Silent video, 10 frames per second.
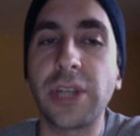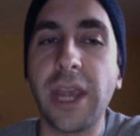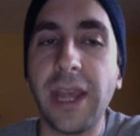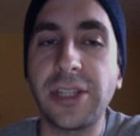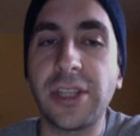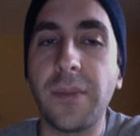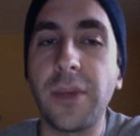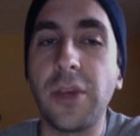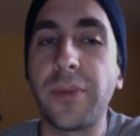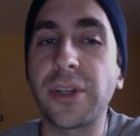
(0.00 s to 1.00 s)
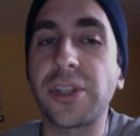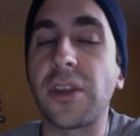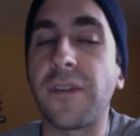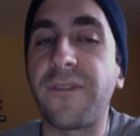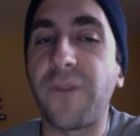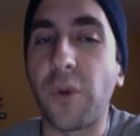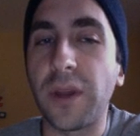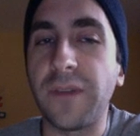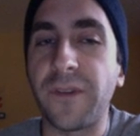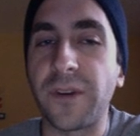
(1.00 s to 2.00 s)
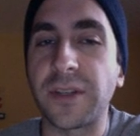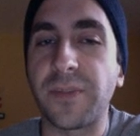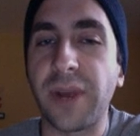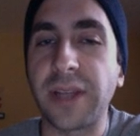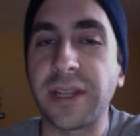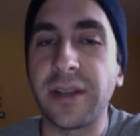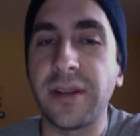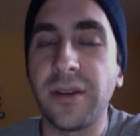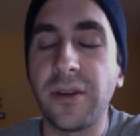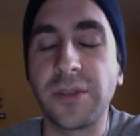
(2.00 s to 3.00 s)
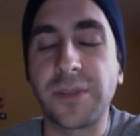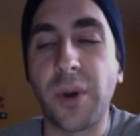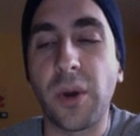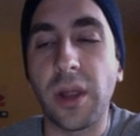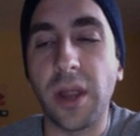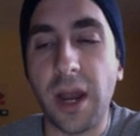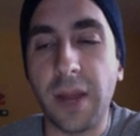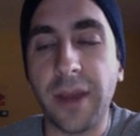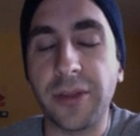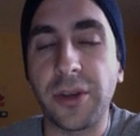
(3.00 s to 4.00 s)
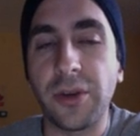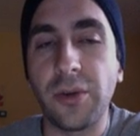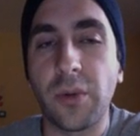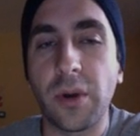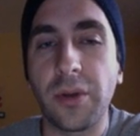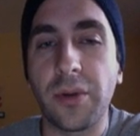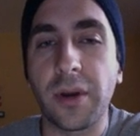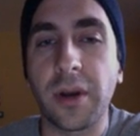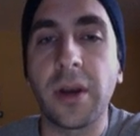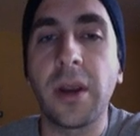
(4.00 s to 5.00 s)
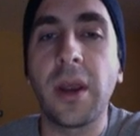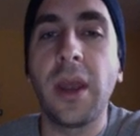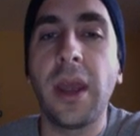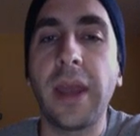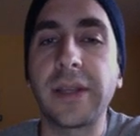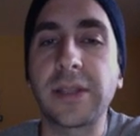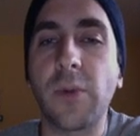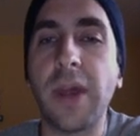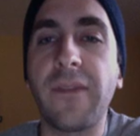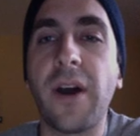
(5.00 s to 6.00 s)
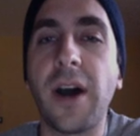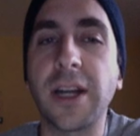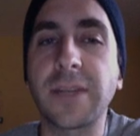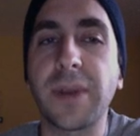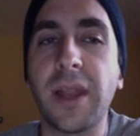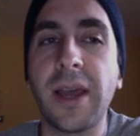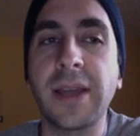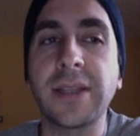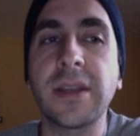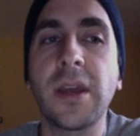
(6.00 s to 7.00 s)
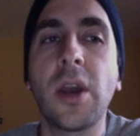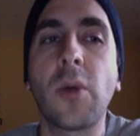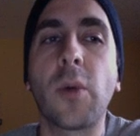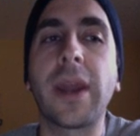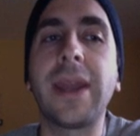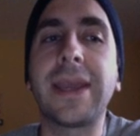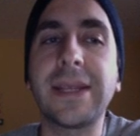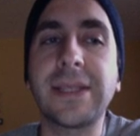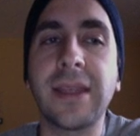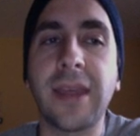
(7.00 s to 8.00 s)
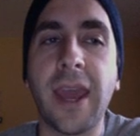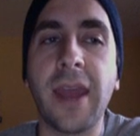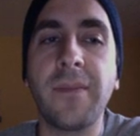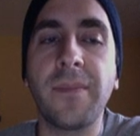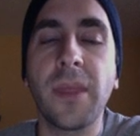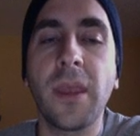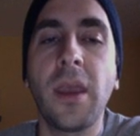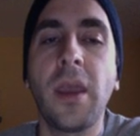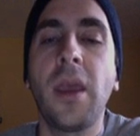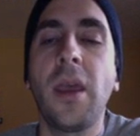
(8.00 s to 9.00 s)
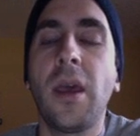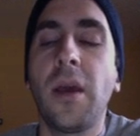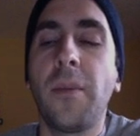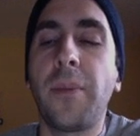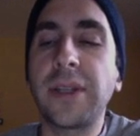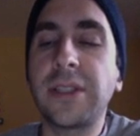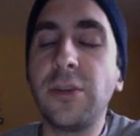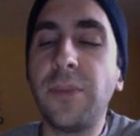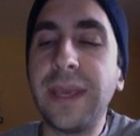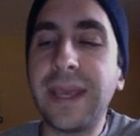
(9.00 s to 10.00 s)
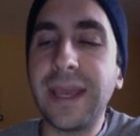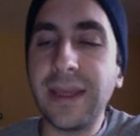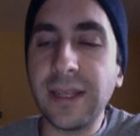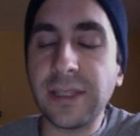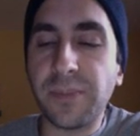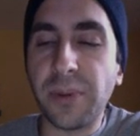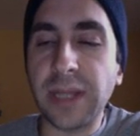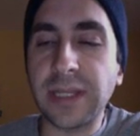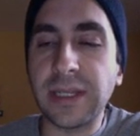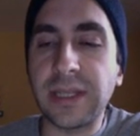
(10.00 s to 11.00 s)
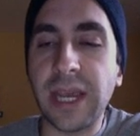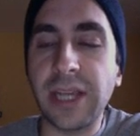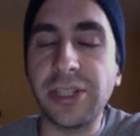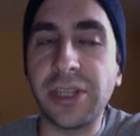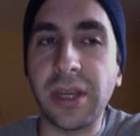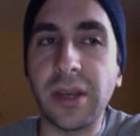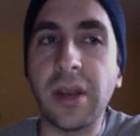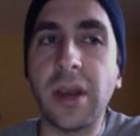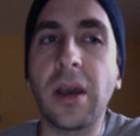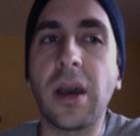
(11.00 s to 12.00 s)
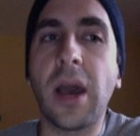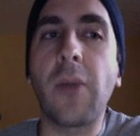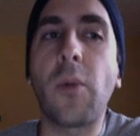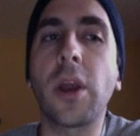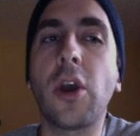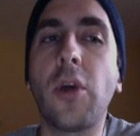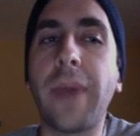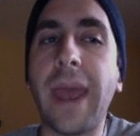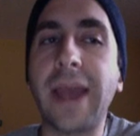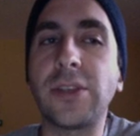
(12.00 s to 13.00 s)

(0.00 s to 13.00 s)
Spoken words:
H.W. Bush, the 41st president, who spoke a lot about the New World Order, and his wife hospitalized. We're going to get to that. But to begin this presentation, I want to go back to